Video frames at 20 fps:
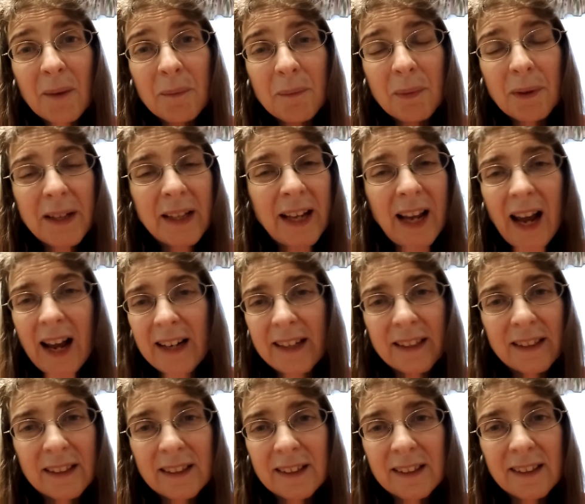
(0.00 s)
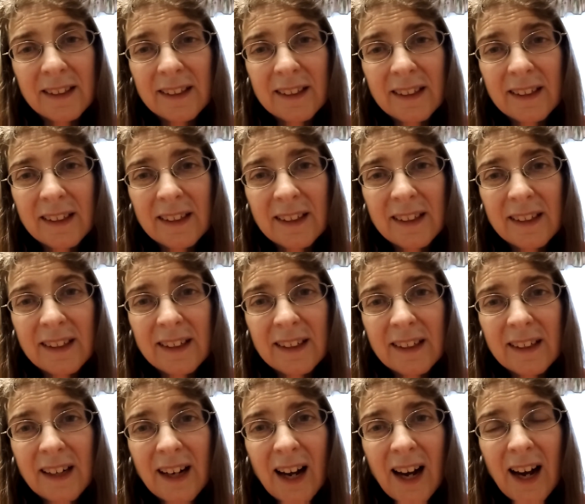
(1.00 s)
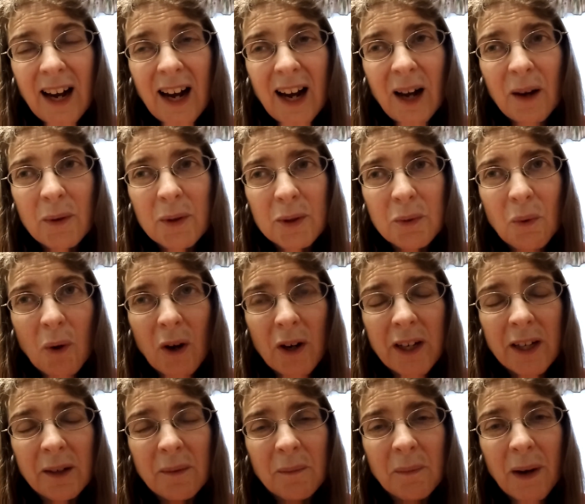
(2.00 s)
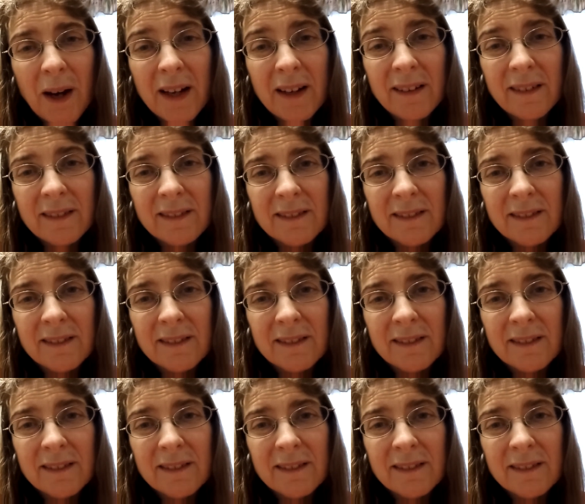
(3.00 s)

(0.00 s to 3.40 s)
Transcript: but He hadn't. I was walking by